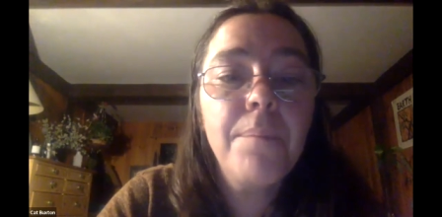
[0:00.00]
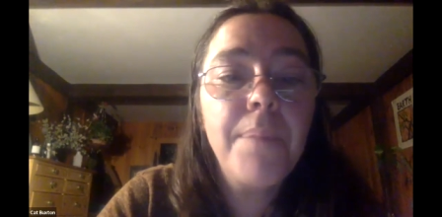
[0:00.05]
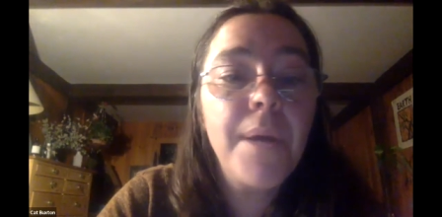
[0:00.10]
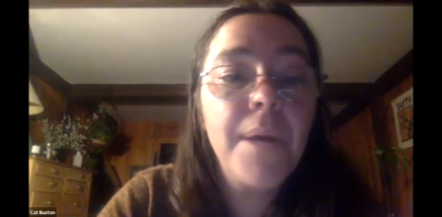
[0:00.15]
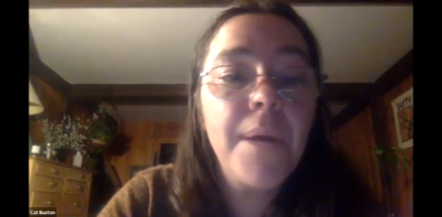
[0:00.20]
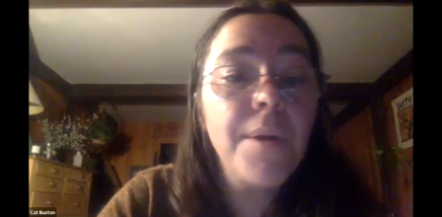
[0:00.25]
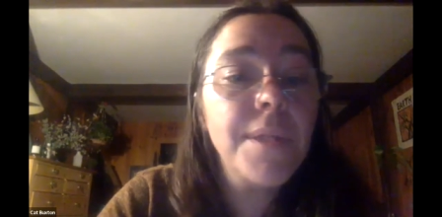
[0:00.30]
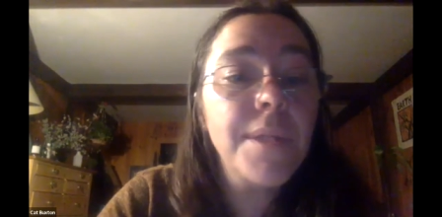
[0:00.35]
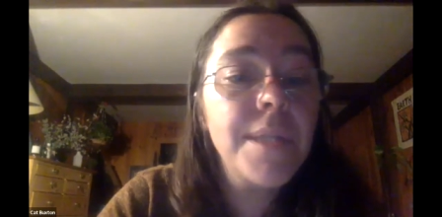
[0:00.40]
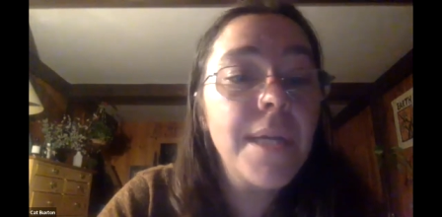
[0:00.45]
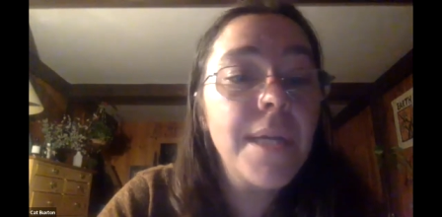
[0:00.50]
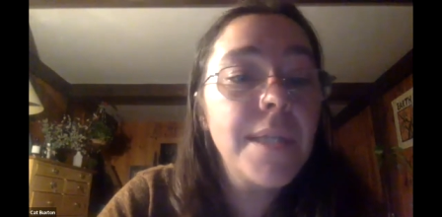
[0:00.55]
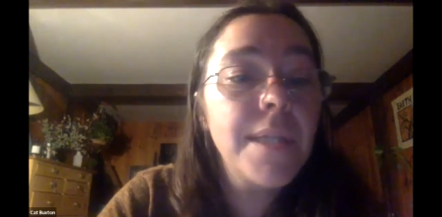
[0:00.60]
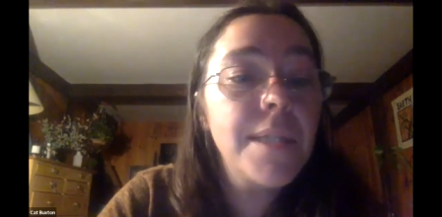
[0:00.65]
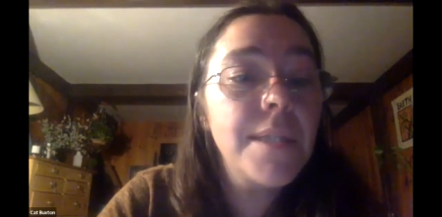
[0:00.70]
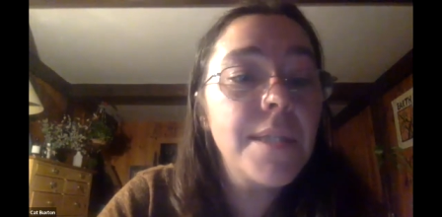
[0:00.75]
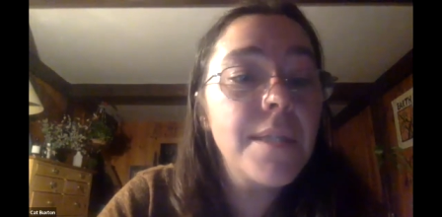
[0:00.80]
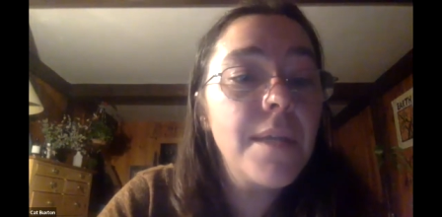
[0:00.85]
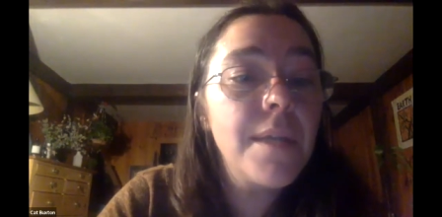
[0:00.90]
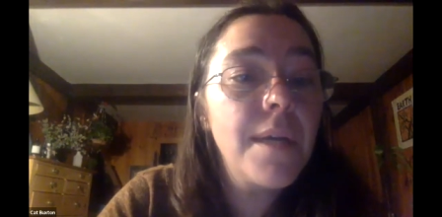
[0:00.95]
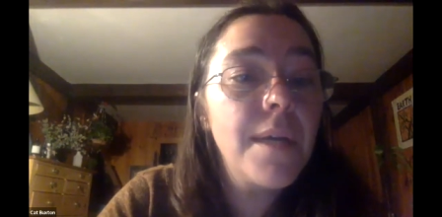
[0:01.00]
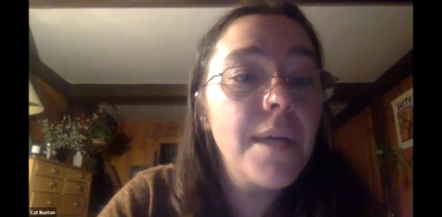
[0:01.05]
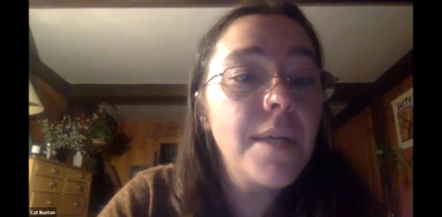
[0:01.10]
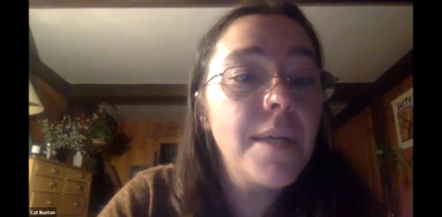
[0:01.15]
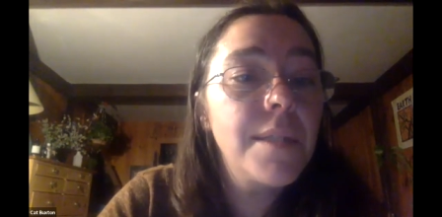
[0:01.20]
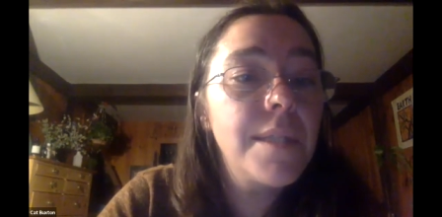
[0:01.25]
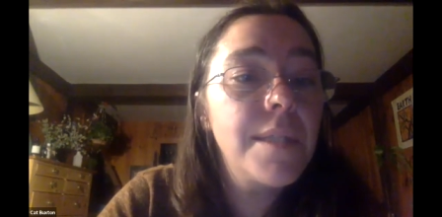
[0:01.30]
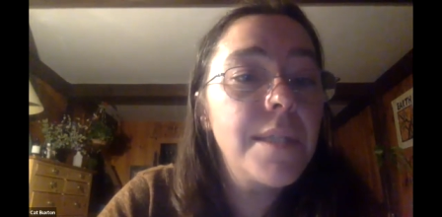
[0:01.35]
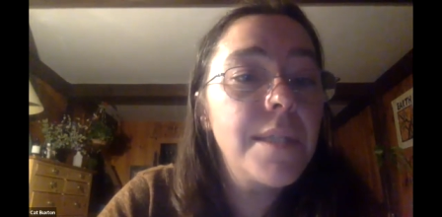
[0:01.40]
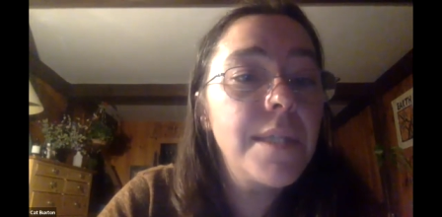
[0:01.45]
parasites
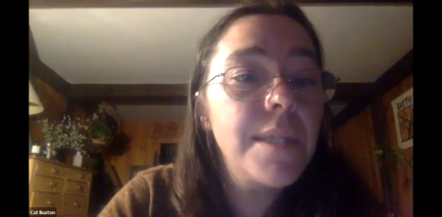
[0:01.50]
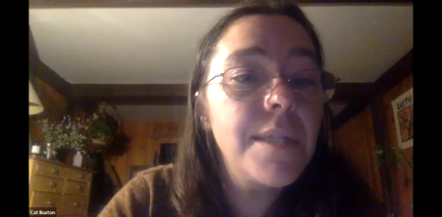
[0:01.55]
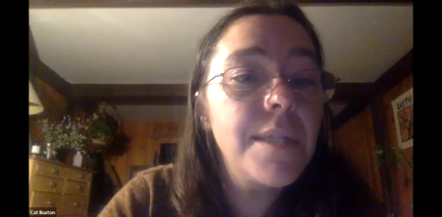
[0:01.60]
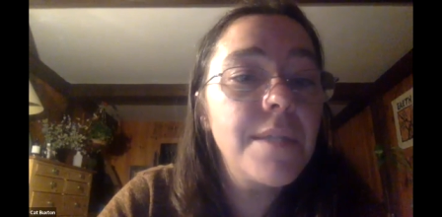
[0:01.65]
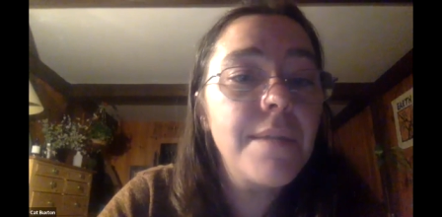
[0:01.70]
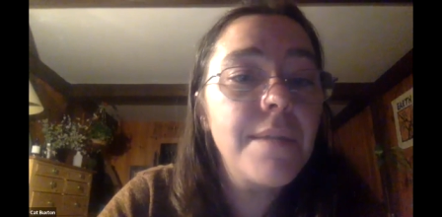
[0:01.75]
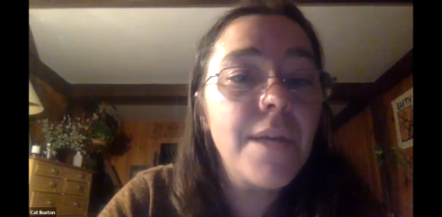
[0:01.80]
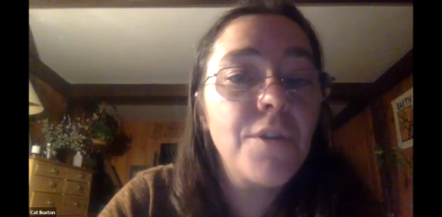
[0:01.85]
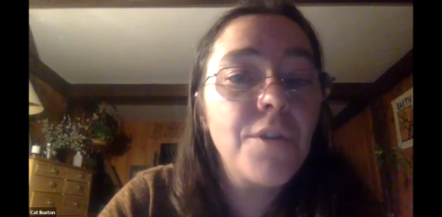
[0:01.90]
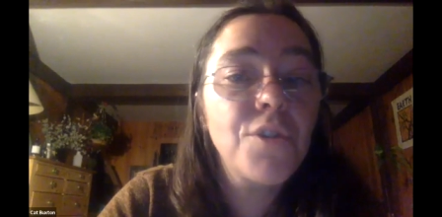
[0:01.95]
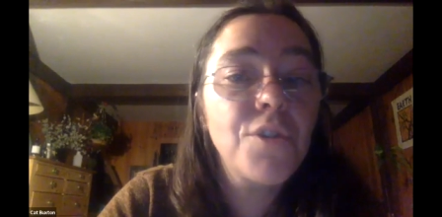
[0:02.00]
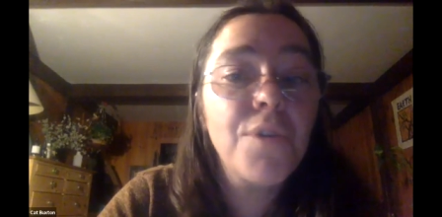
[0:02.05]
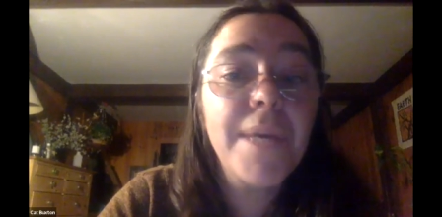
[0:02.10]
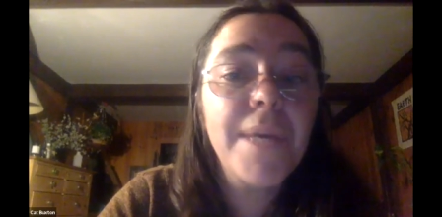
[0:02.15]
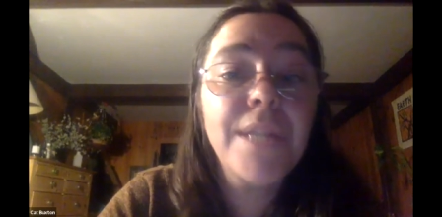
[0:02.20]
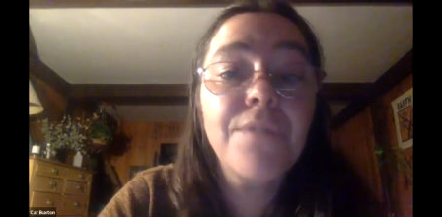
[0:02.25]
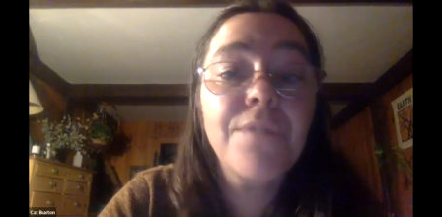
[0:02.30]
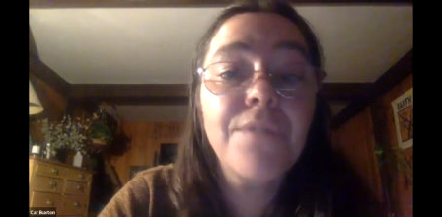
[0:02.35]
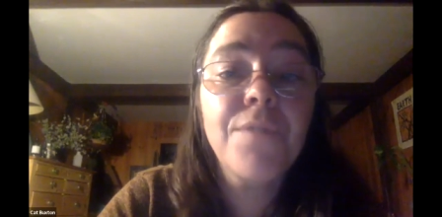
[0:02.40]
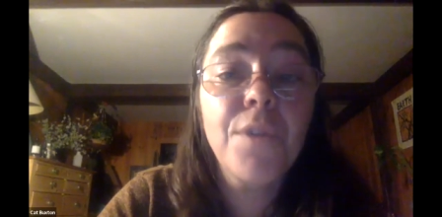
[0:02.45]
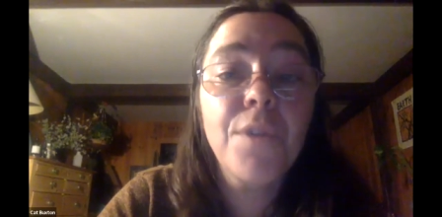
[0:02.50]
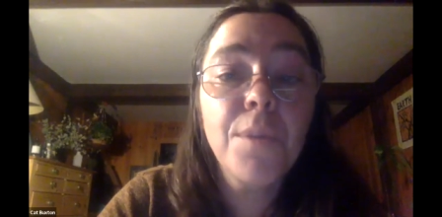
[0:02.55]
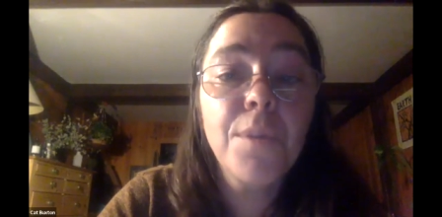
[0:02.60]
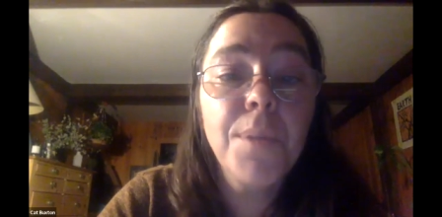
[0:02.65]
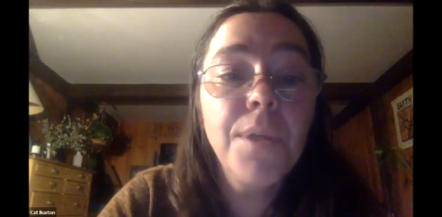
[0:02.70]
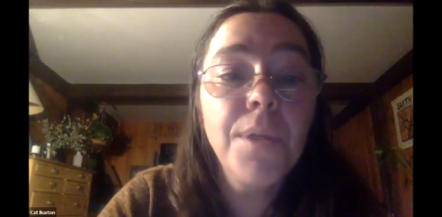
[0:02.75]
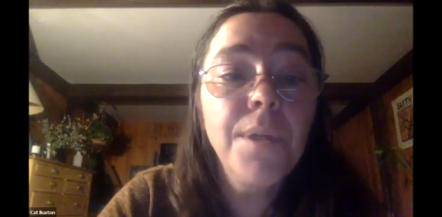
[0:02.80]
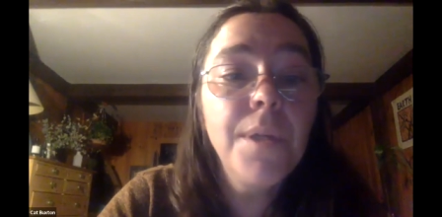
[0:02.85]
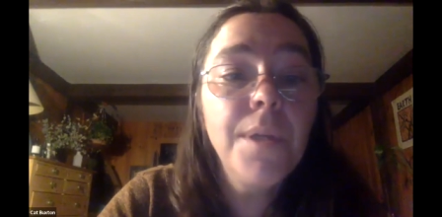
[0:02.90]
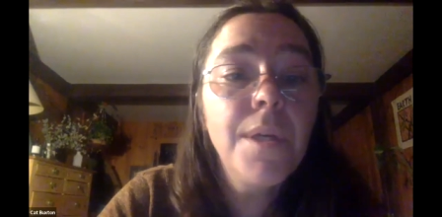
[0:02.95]
and diseases that are
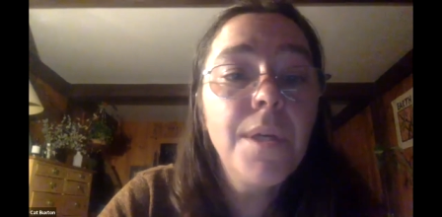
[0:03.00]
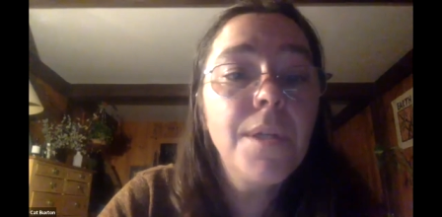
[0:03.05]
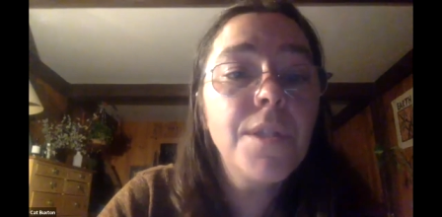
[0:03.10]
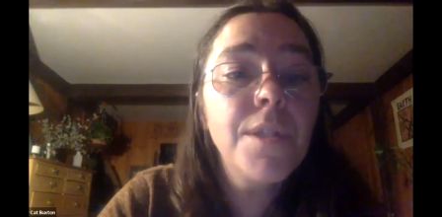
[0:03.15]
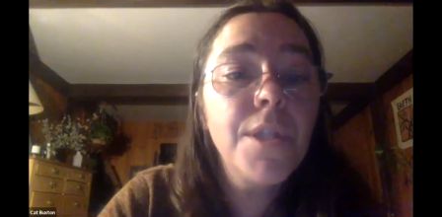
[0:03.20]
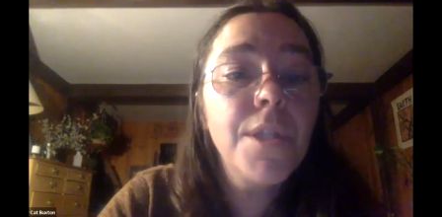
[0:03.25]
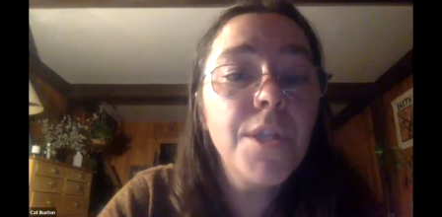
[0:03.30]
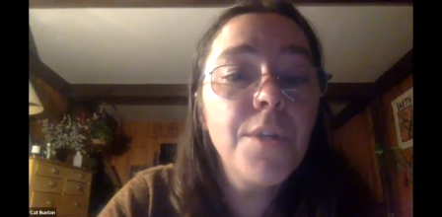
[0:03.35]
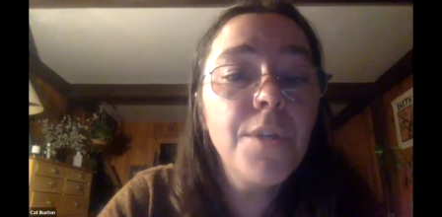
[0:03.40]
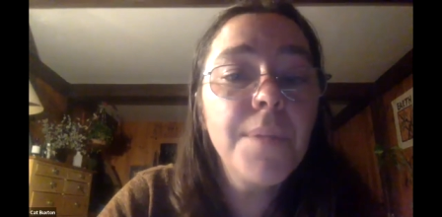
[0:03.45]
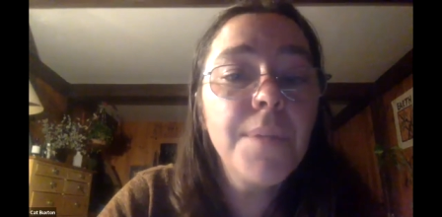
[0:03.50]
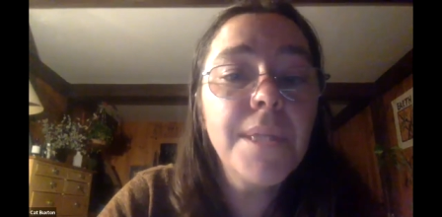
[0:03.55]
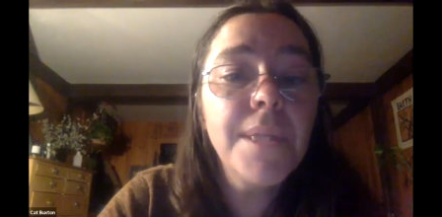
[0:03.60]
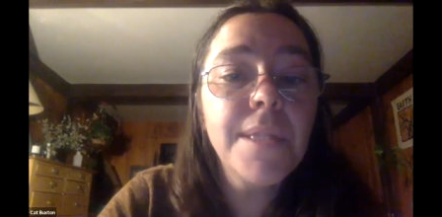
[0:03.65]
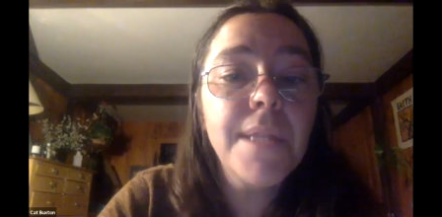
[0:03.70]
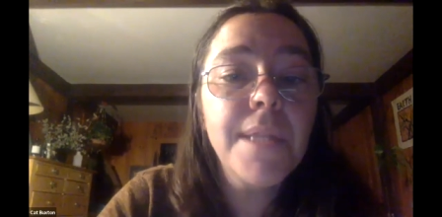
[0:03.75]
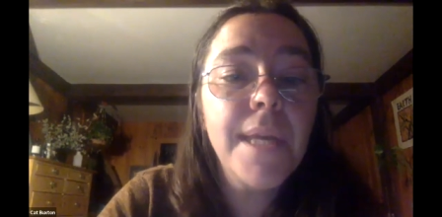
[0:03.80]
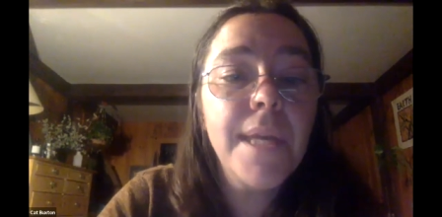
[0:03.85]
transferable to humans.